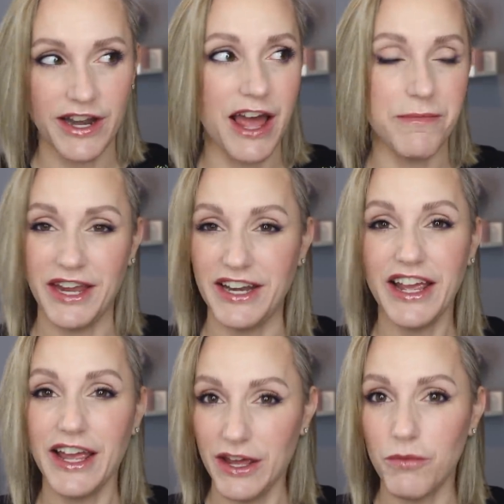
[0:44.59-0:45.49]
I
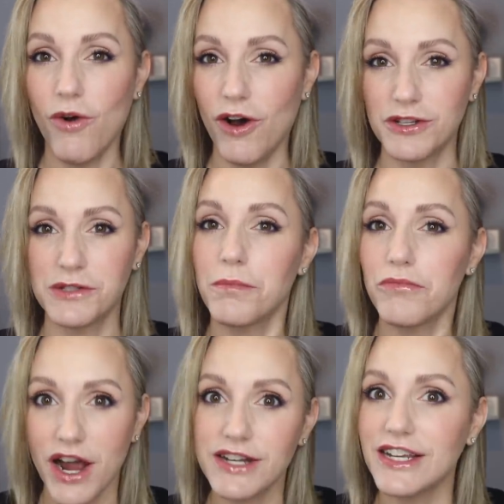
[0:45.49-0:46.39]
mean, it was
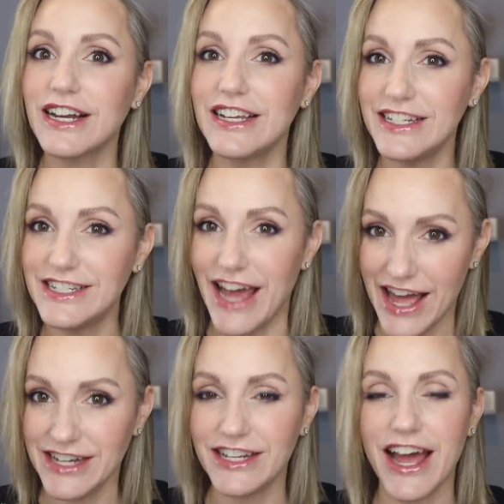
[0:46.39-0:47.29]
practically
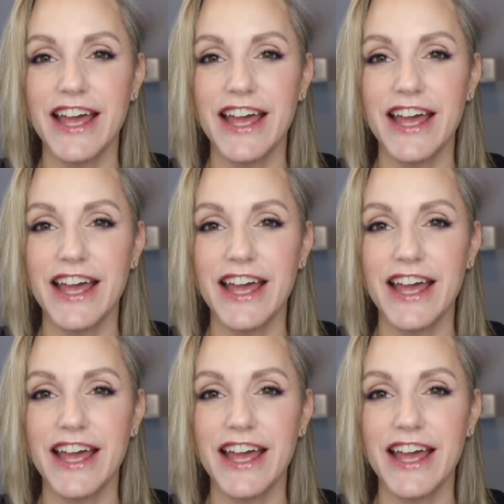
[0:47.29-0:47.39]
dead.